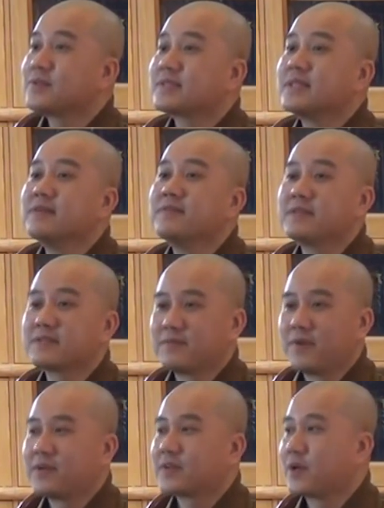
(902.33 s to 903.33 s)
to service
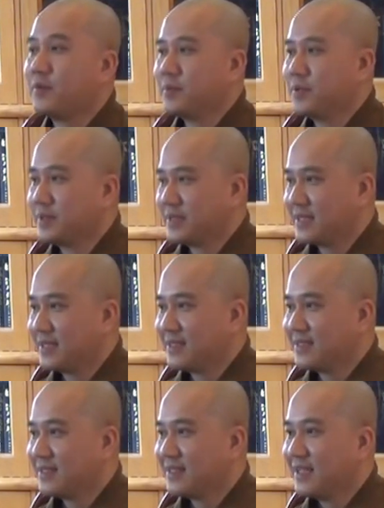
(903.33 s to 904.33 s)
for the community.
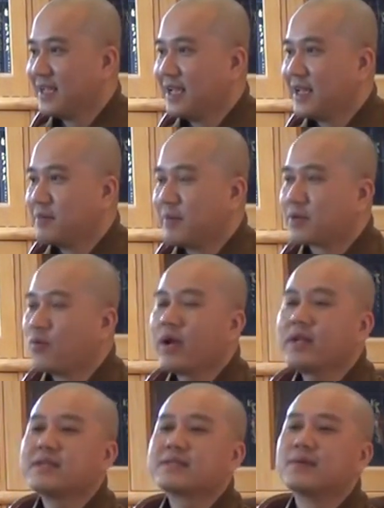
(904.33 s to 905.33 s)
But
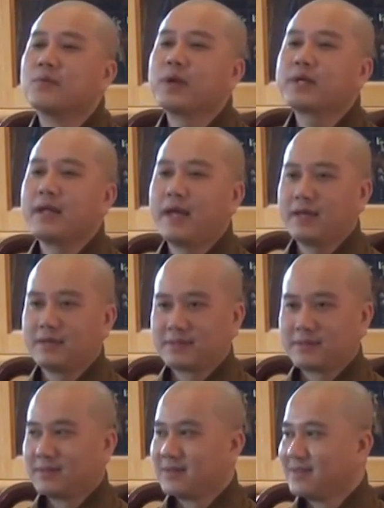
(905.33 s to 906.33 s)
what is the
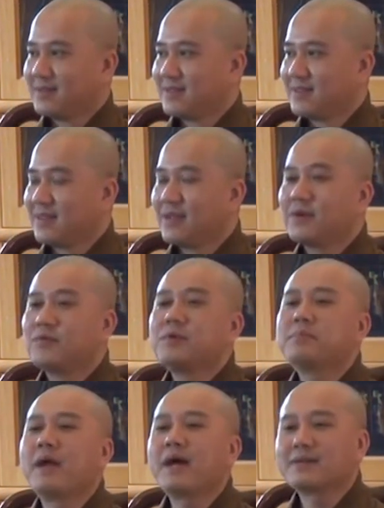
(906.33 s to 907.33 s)
weekdays?
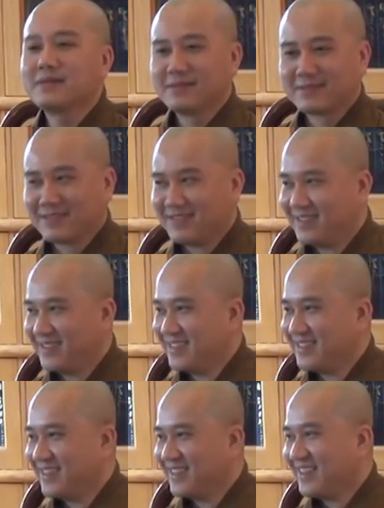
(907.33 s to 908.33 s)
We
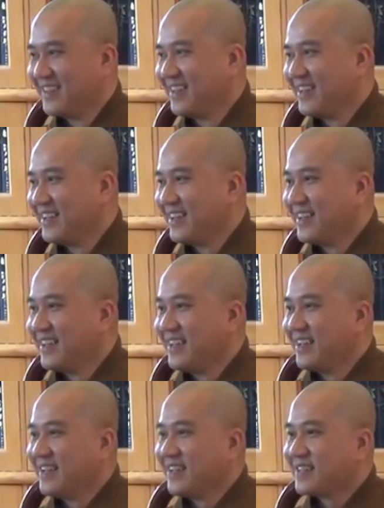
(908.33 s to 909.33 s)
practice.
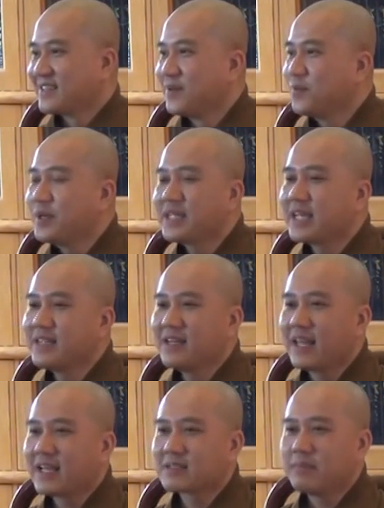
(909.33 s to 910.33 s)
So we
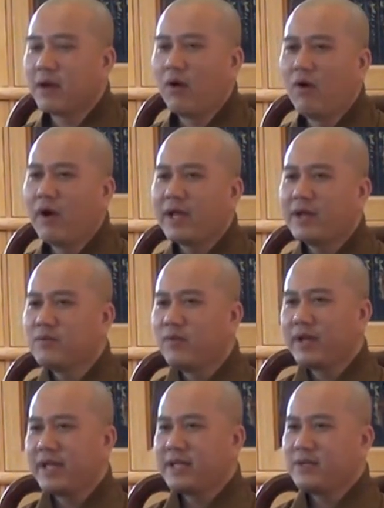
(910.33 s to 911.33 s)
cannot expect, oh, I don't
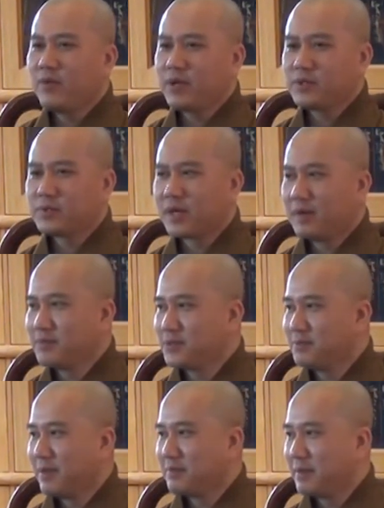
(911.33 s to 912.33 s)
want anyone to come
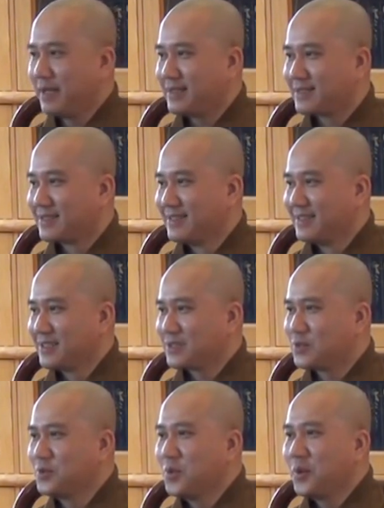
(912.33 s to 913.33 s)
to my place. It's
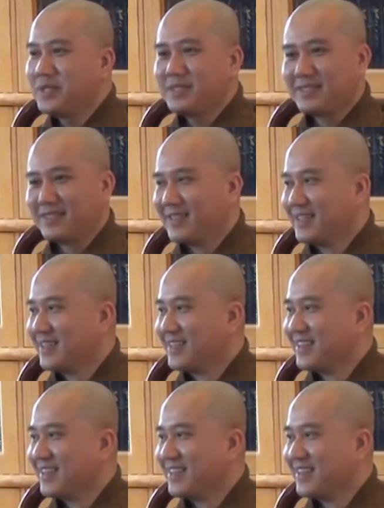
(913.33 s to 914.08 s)
too noisy.